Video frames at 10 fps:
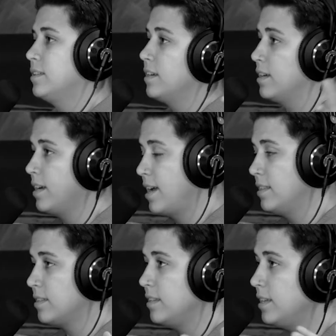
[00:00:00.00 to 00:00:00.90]
to
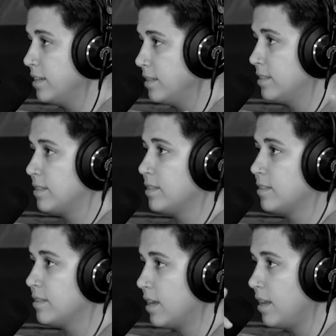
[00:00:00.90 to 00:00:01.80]

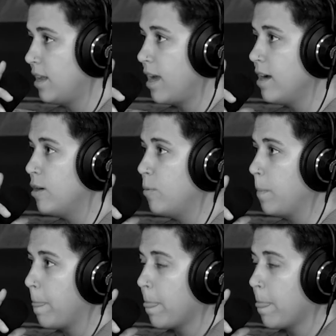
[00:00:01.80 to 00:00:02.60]
Encinitas, San Diego.